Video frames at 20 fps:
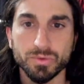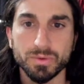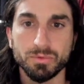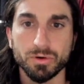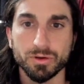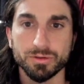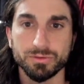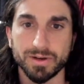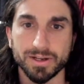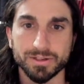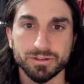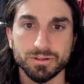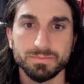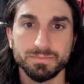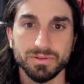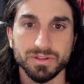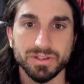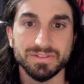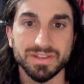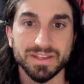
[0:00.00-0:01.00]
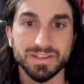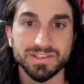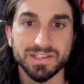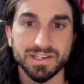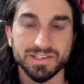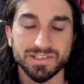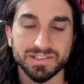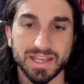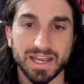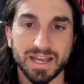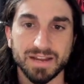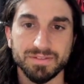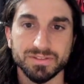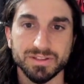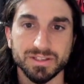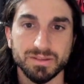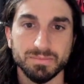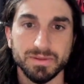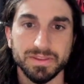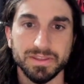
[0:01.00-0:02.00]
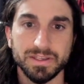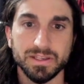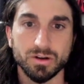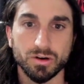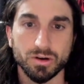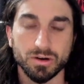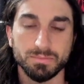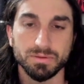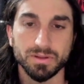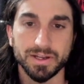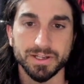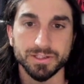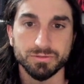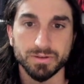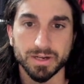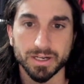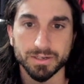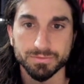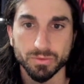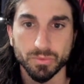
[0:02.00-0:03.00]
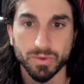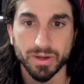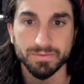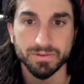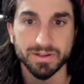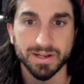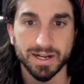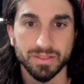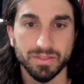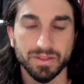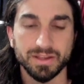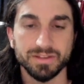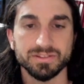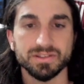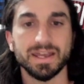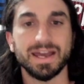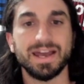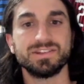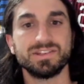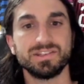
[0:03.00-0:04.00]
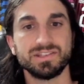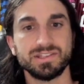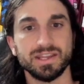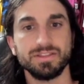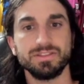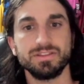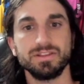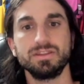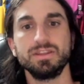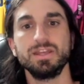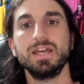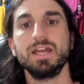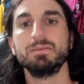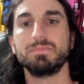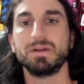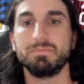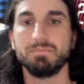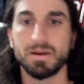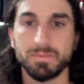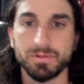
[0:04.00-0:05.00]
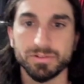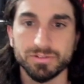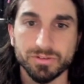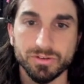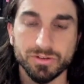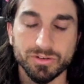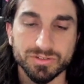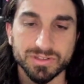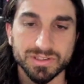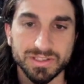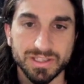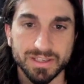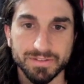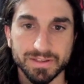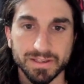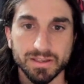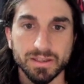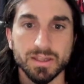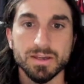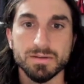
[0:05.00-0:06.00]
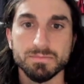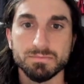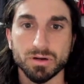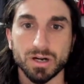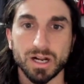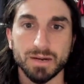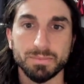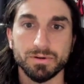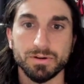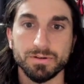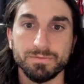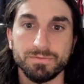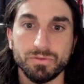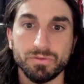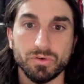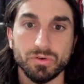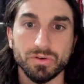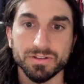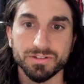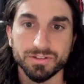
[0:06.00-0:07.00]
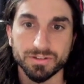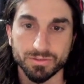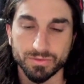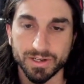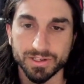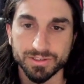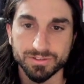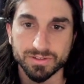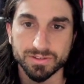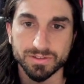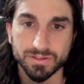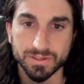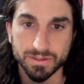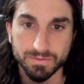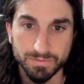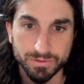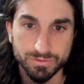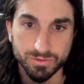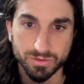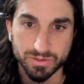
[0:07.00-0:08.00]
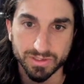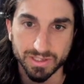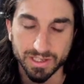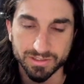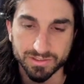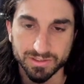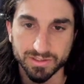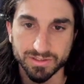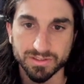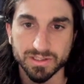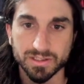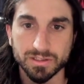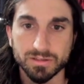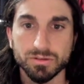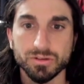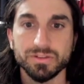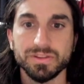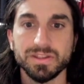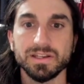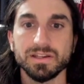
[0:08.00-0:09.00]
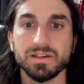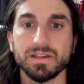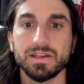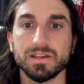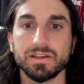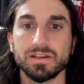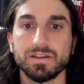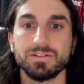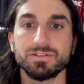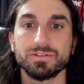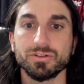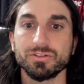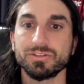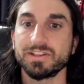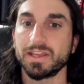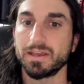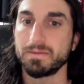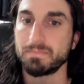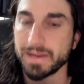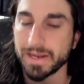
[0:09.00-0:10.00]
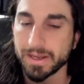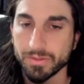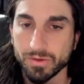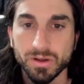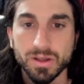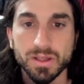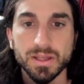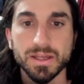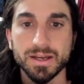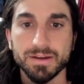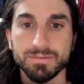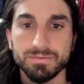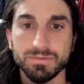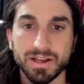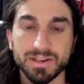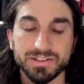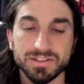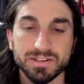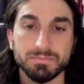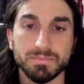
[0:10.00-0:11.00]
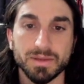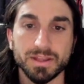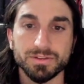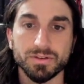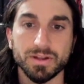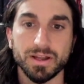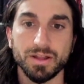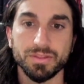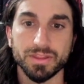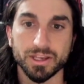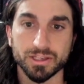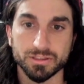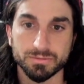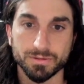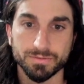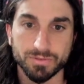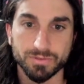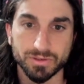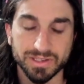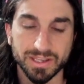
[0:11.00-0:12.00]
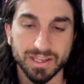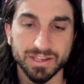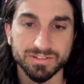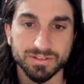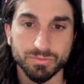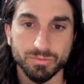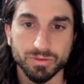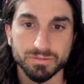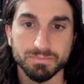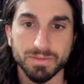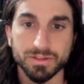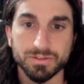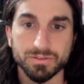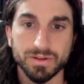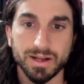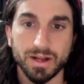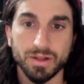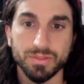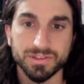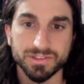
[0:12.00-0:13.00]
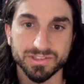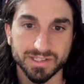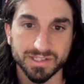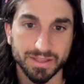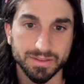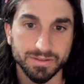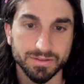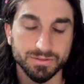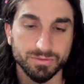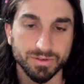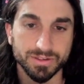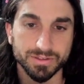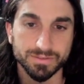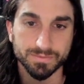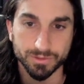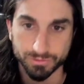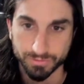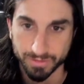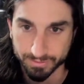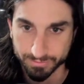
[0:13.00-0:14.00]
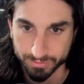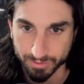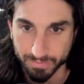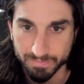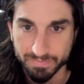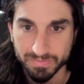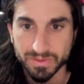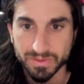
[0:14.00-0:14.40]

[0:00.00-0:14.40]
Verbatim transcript: I Board of Directors believes NSA staff and the committee are applying transfer waiver guidelines as intended by member schools and giving proper and full consideration to individual cases, including consulting a panel of licensed mental health experts for cases in which mental health is cited the reason for transfer.